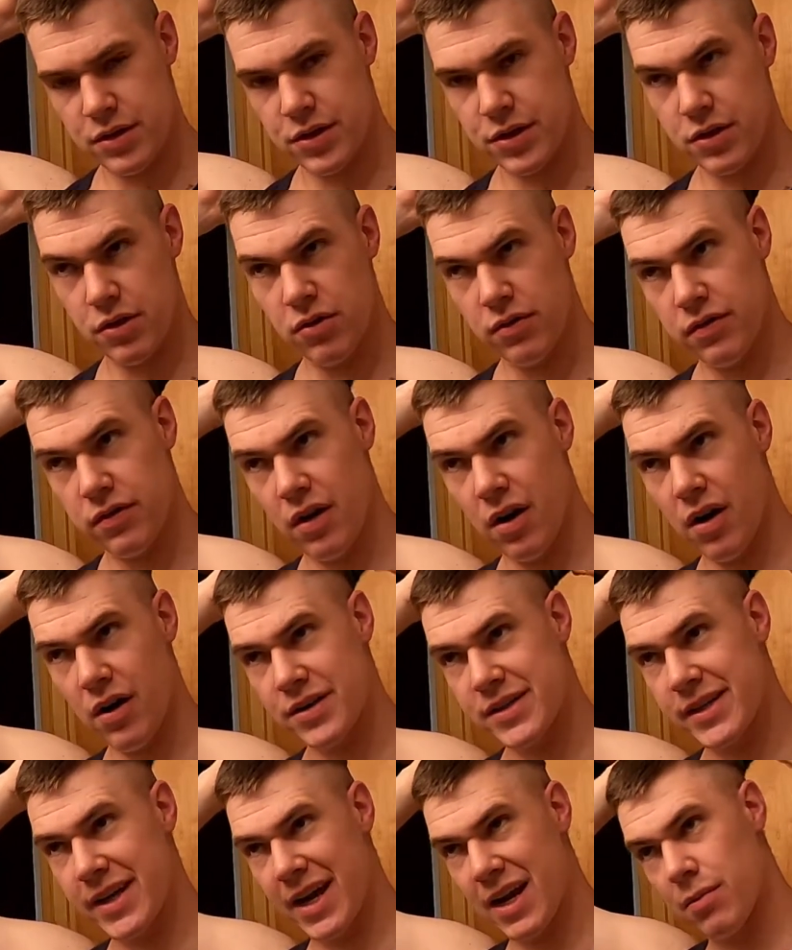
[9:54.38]
So
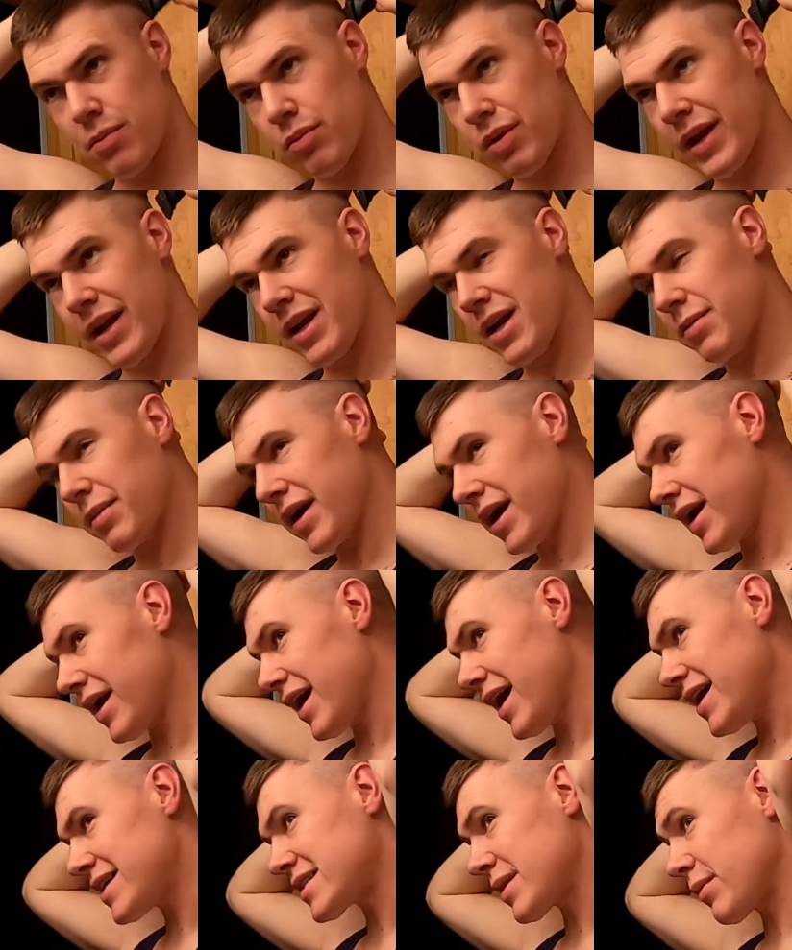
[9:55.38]
far it's kind of blended up kind
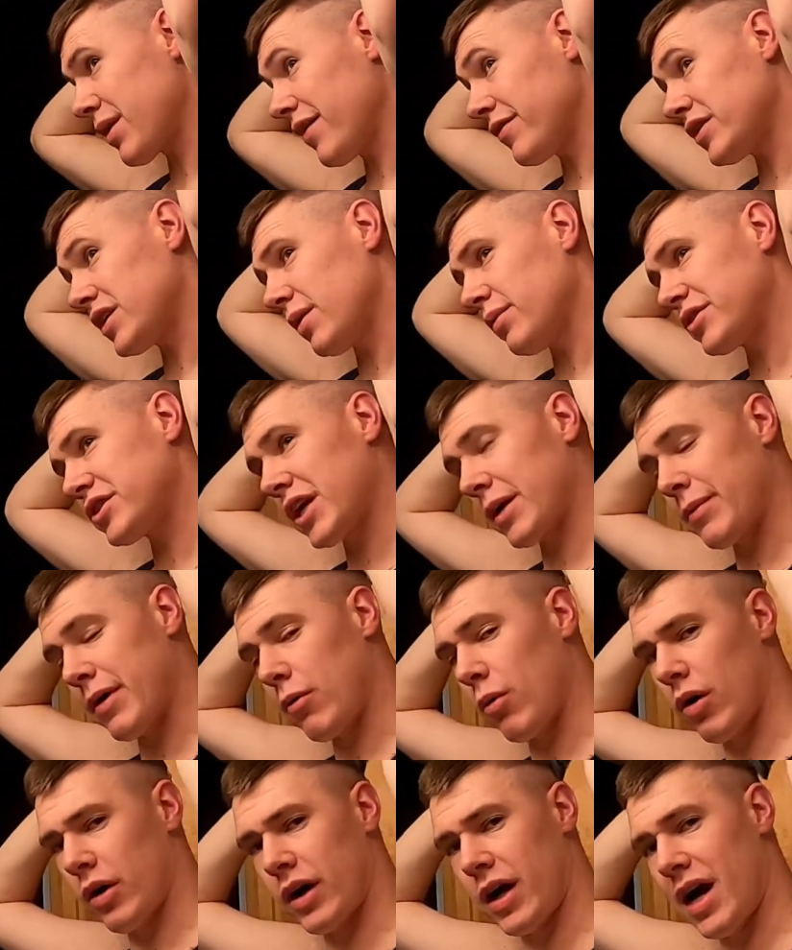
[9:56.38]
of nice, I'm going to have to double check
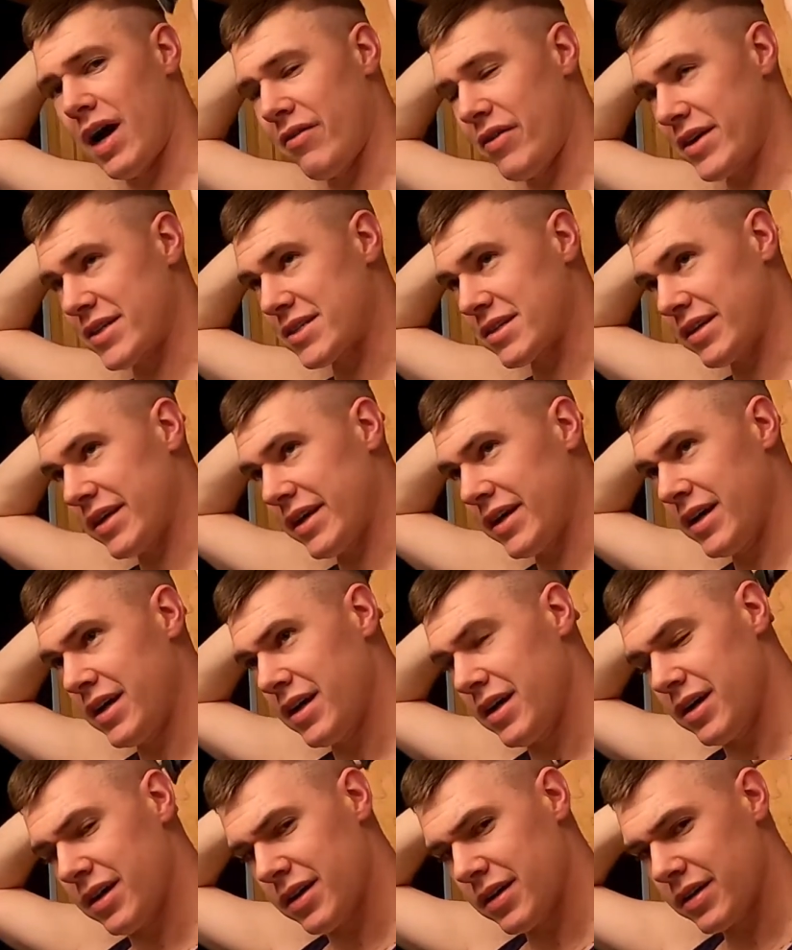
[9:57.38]
my work obviously.
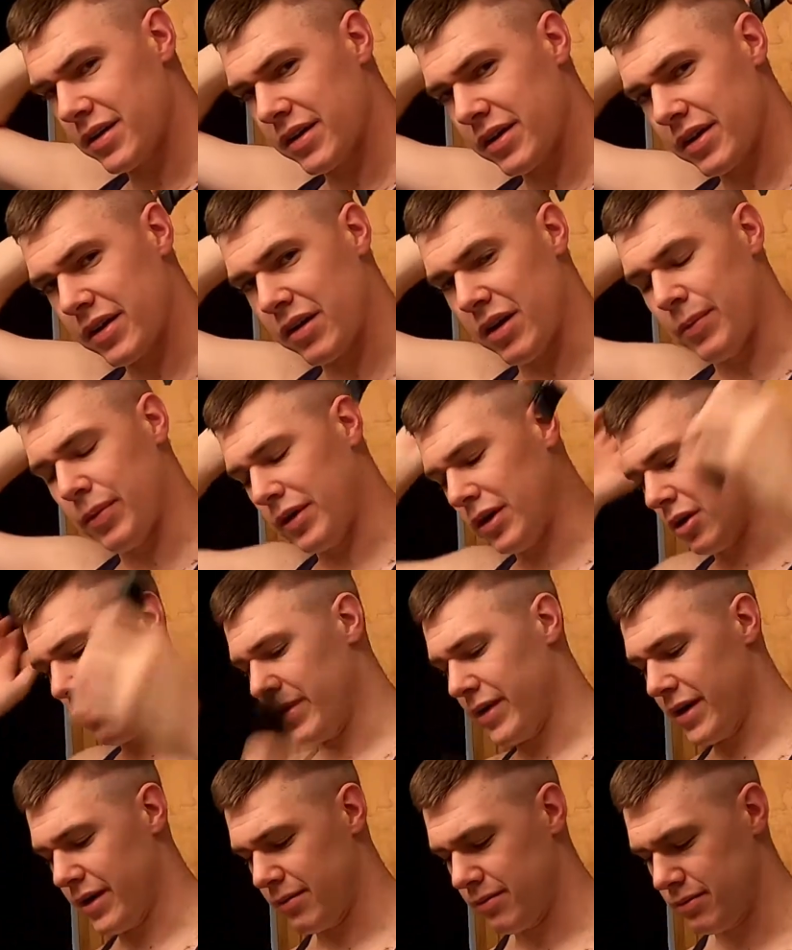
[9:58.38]
Clip a
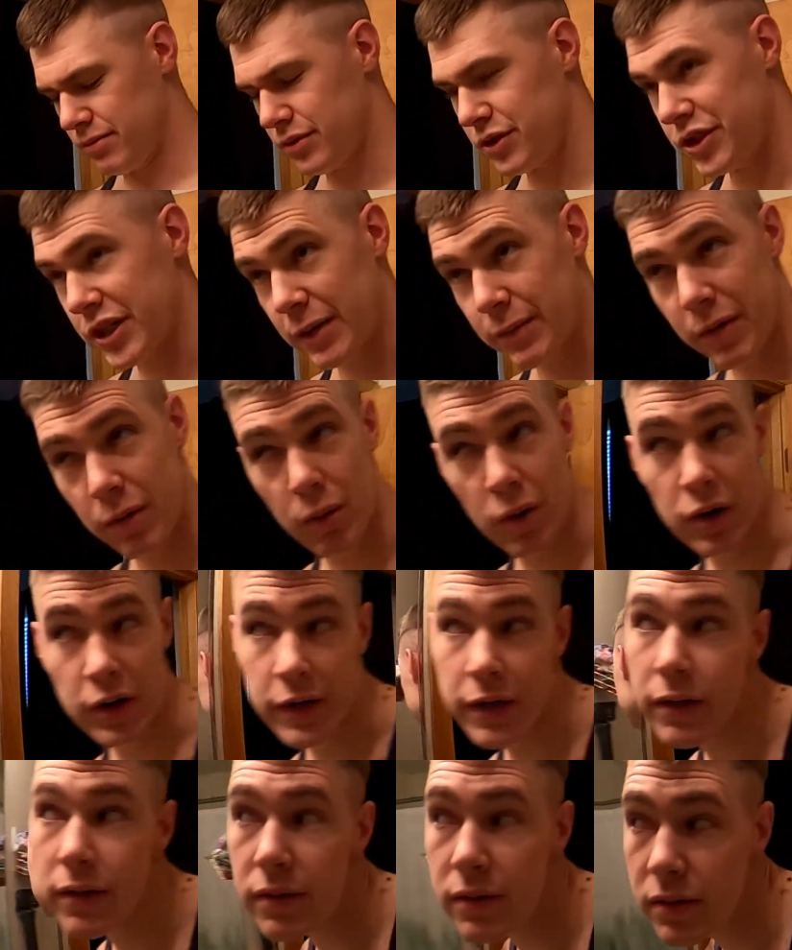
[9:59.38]
little bit, check my
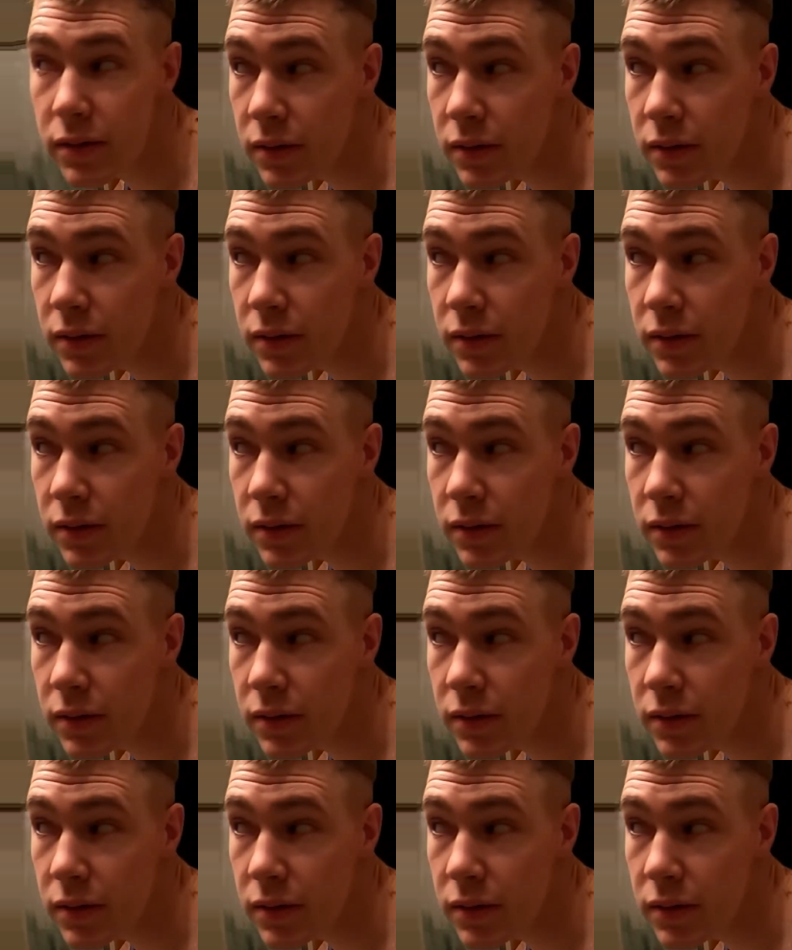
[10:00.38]
work.